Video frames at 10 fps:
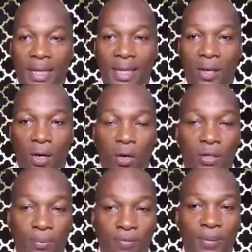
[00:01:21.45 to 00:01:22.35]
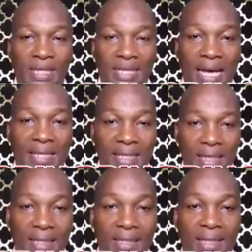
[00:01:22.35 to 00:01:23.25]
are
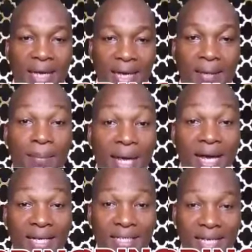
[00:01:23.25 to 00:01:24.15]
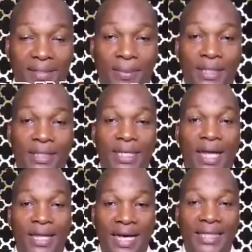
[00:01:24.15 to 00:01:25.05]
needed, and make adjustments
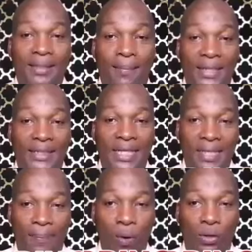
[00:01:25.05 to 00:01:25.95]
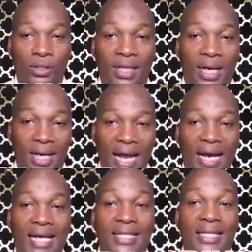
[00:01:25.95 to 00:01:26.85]
that better support
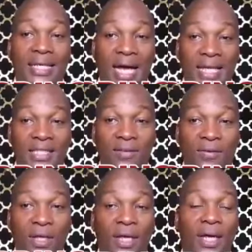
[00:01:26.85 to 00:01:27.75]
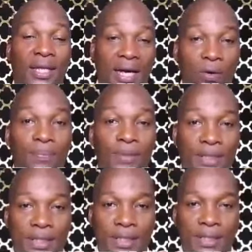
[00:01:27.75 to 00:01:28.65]
learners in achieving their
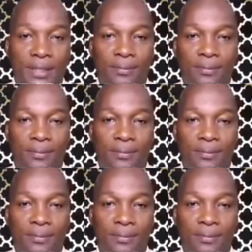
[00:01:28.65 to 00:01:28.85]
competencies.